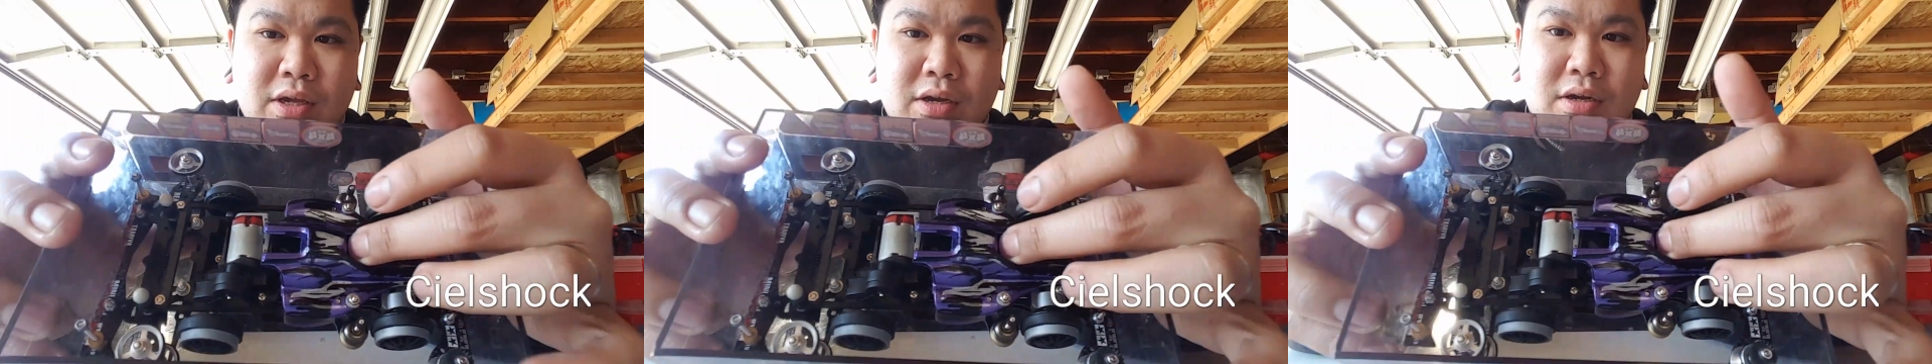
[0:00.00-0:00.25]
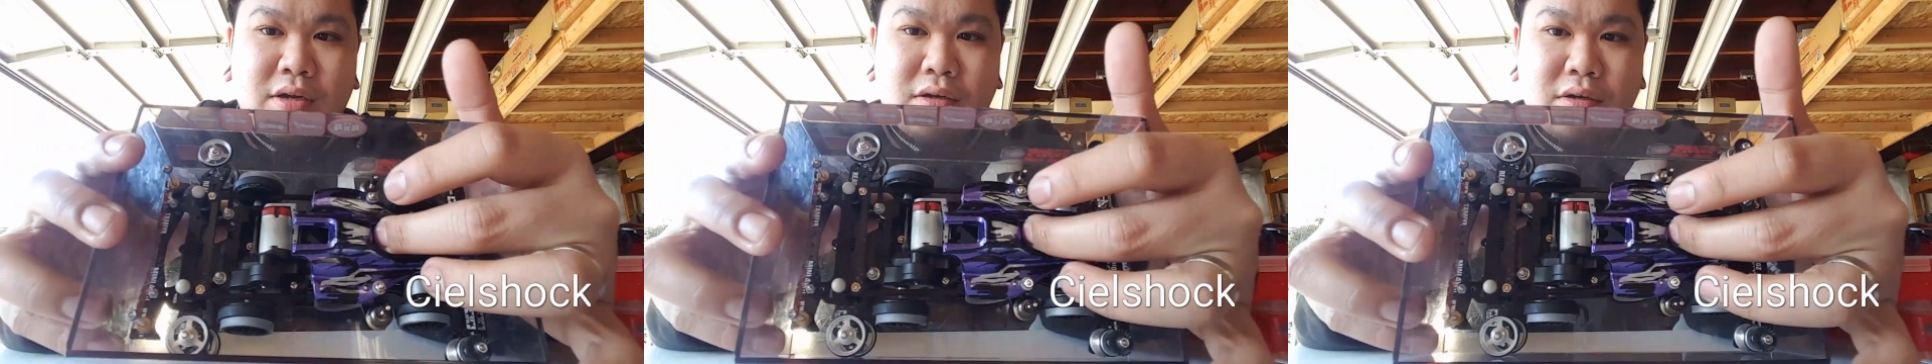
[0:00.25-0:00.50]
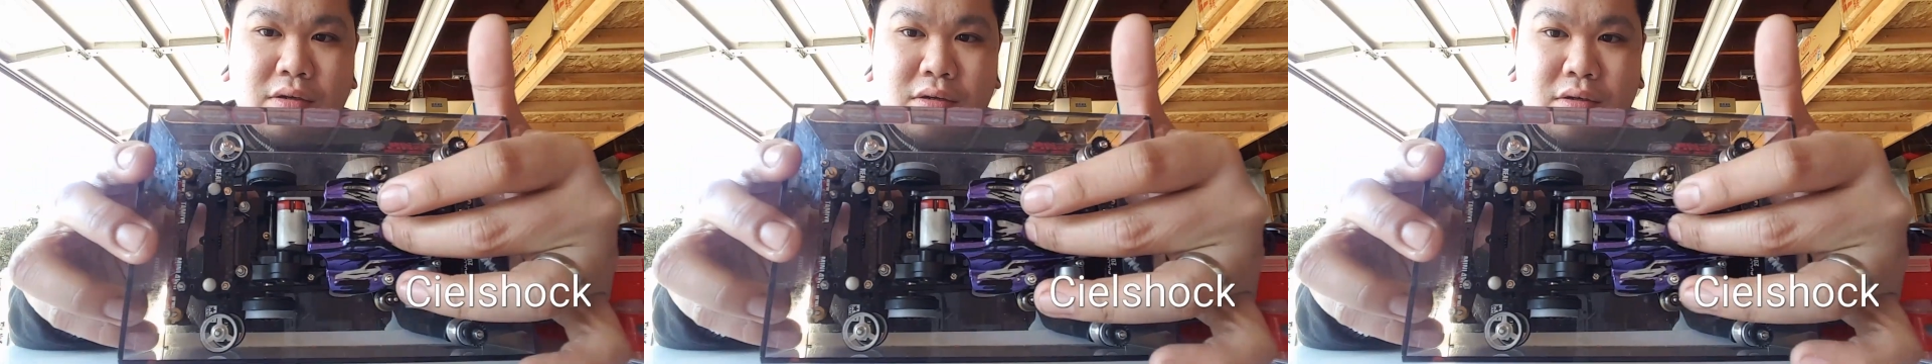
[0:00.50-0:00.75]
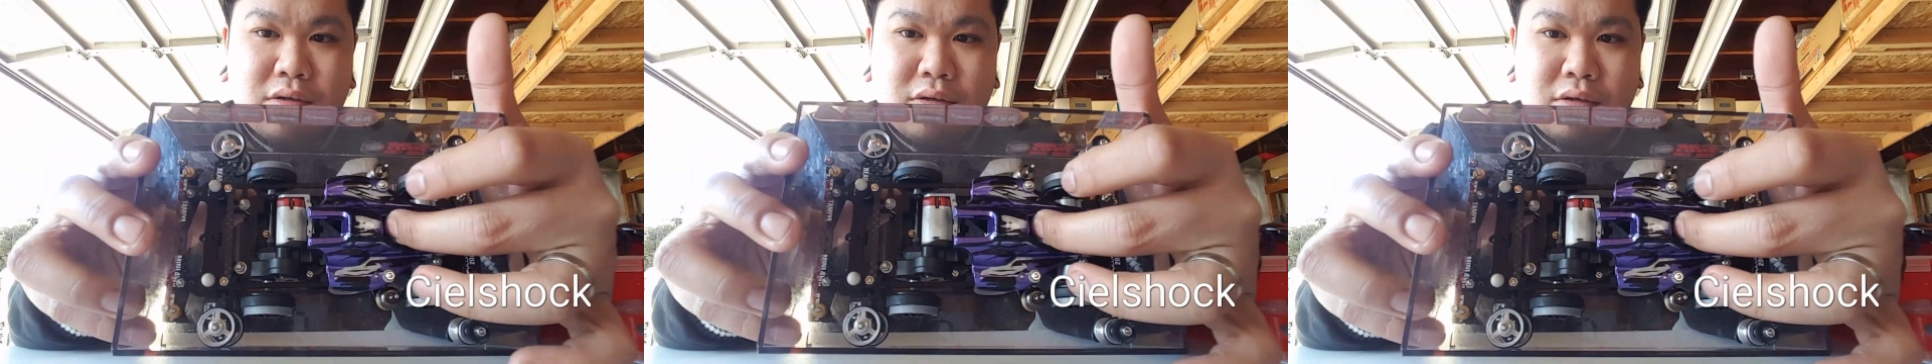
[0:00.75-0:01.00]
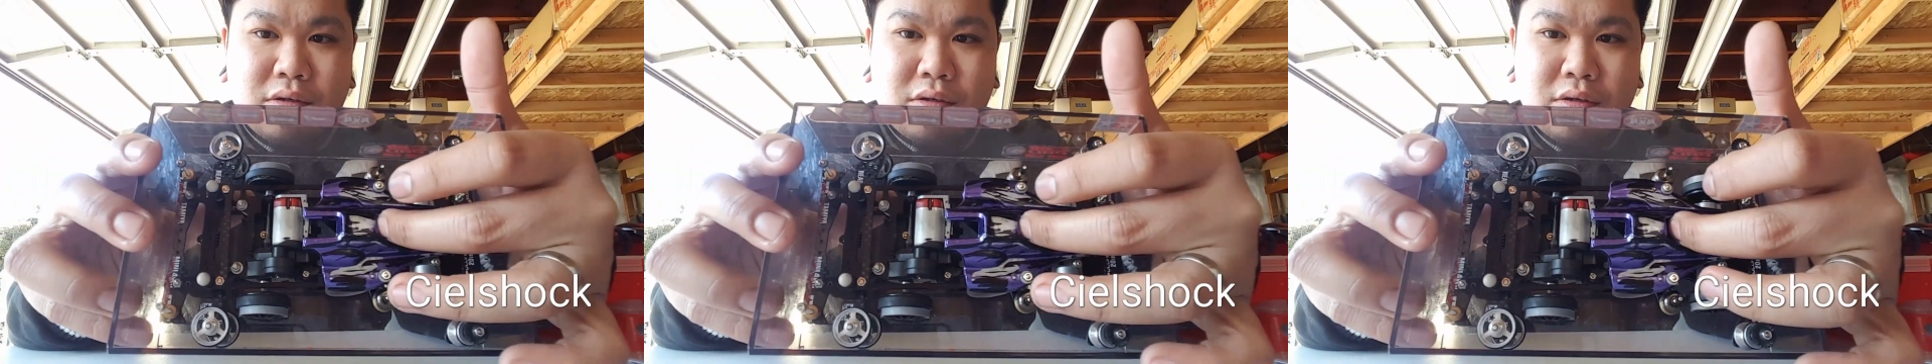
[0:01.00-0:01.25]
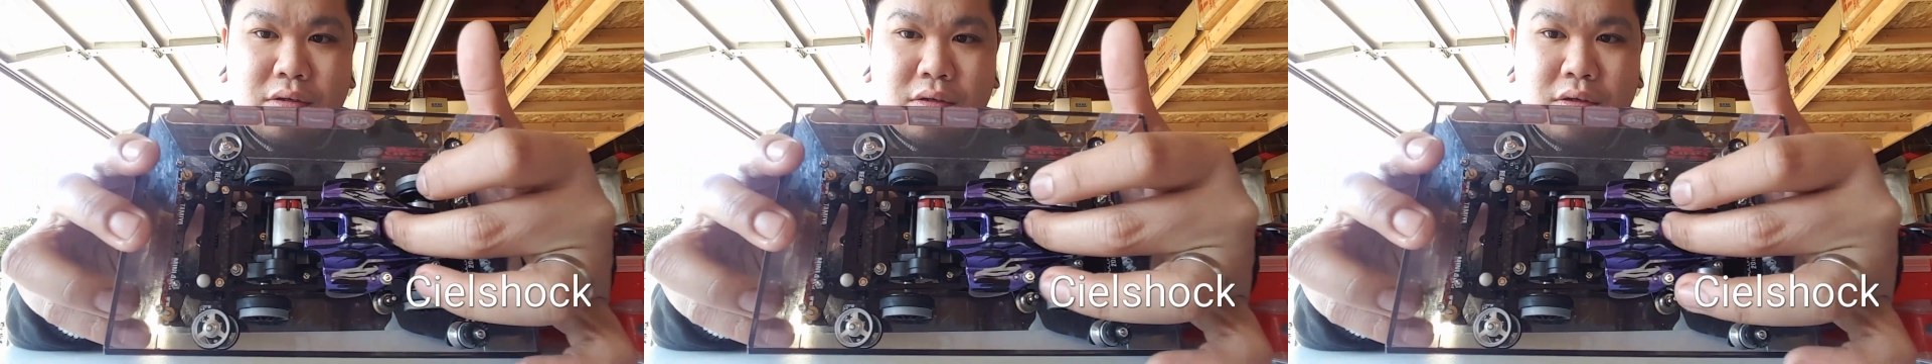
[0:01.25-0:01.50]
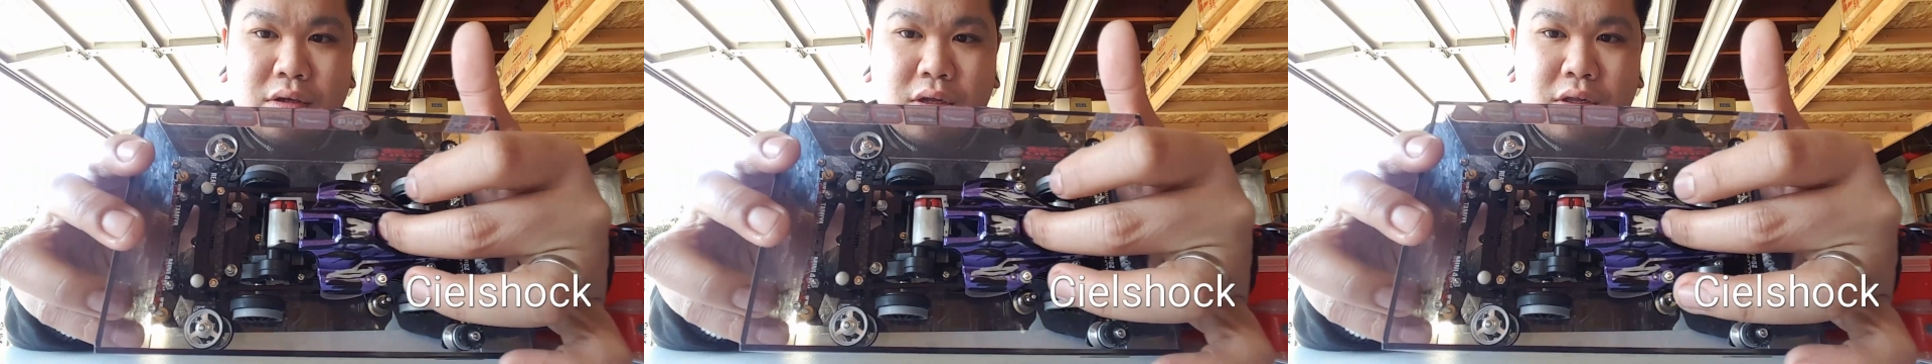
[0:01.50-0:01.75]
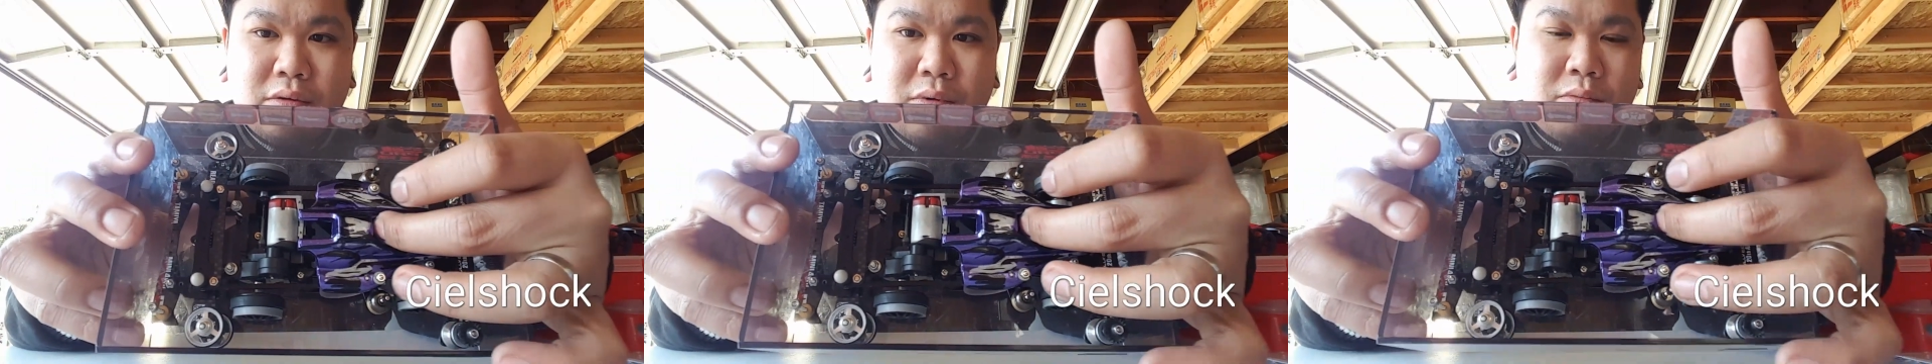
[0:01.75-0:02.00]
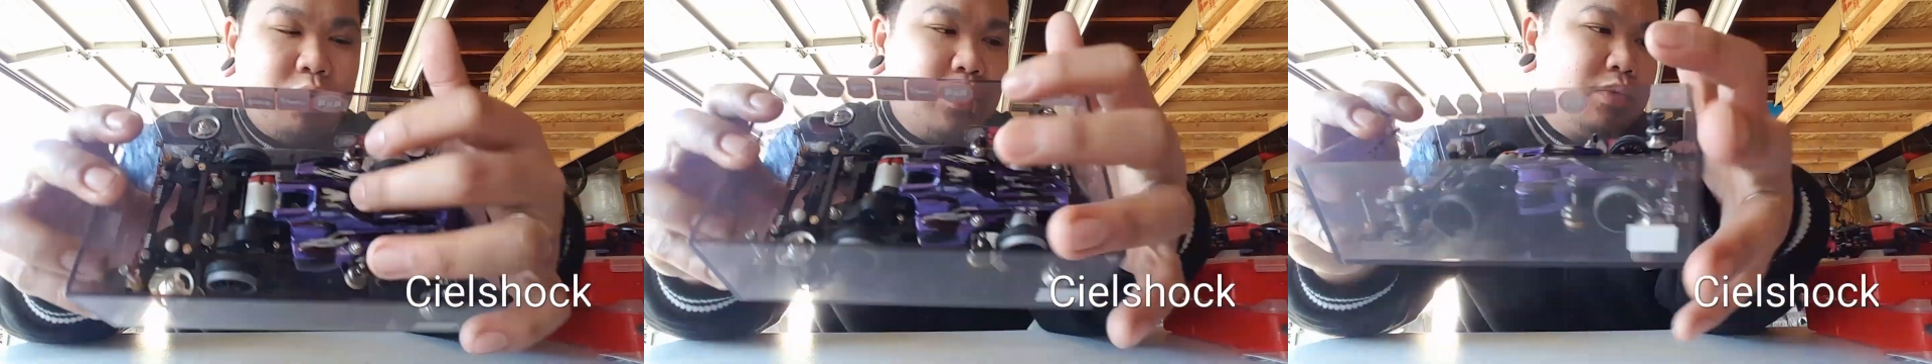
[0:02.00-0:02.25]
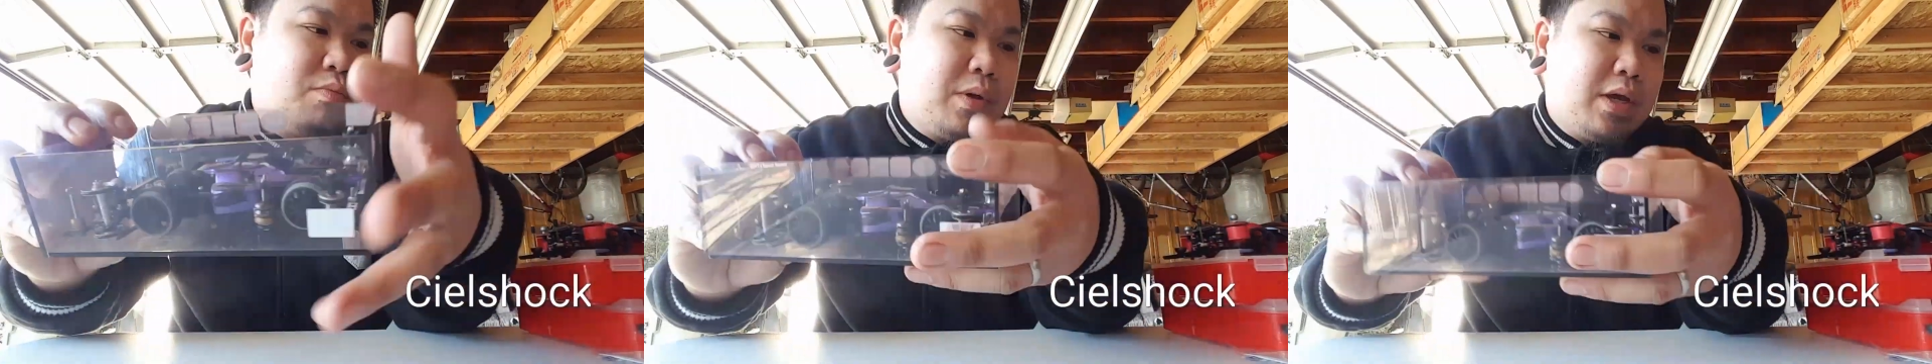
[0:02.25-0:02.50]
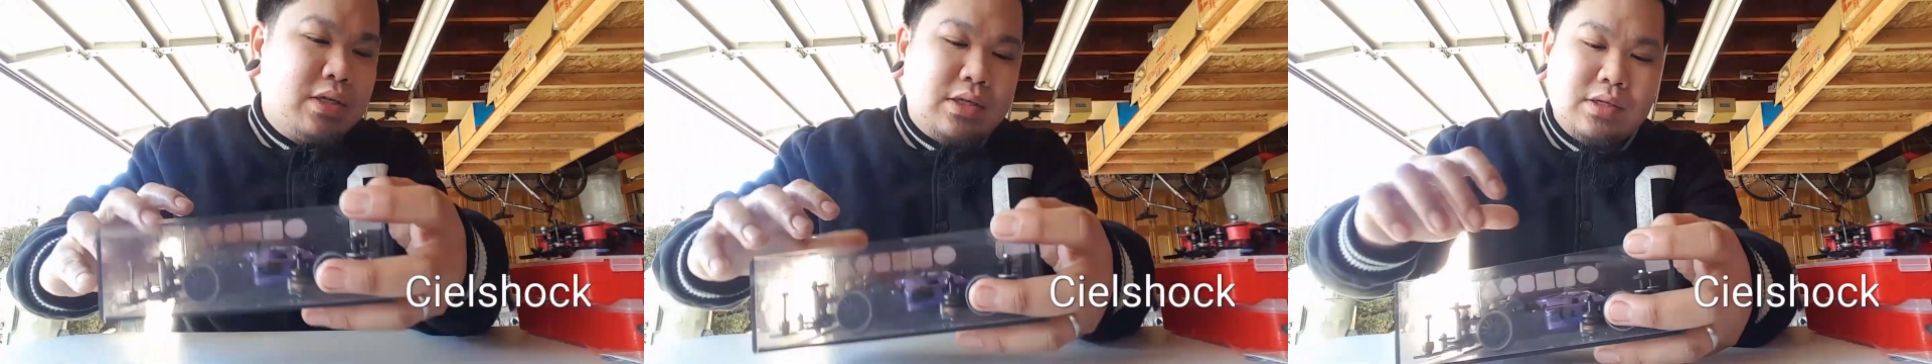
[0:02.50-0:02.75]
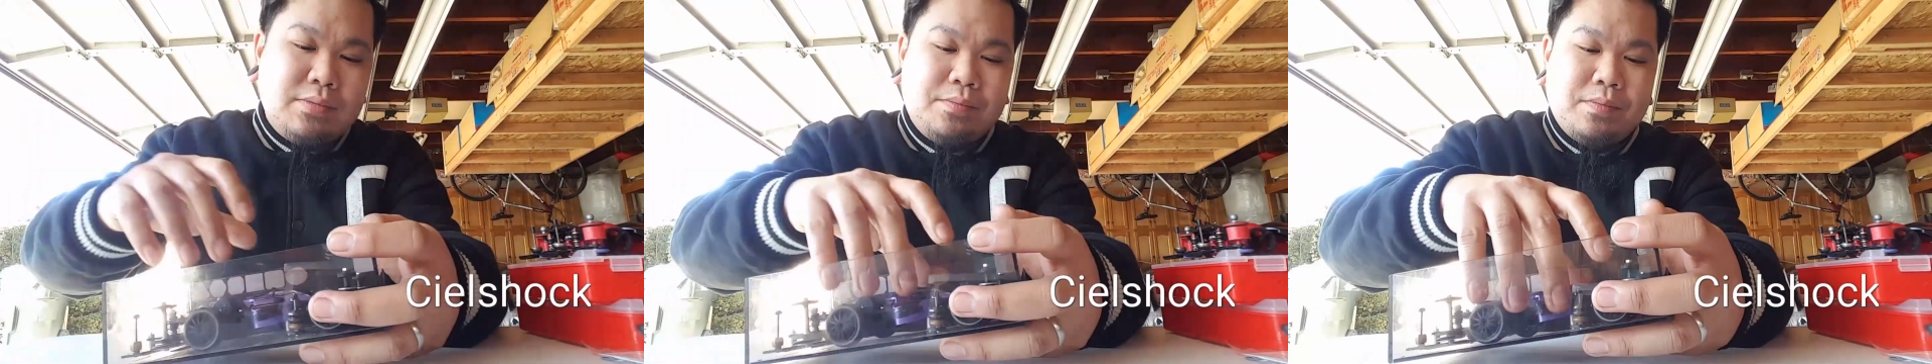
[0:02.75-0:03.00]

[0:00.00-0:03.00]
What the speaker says: there. A little bit more space.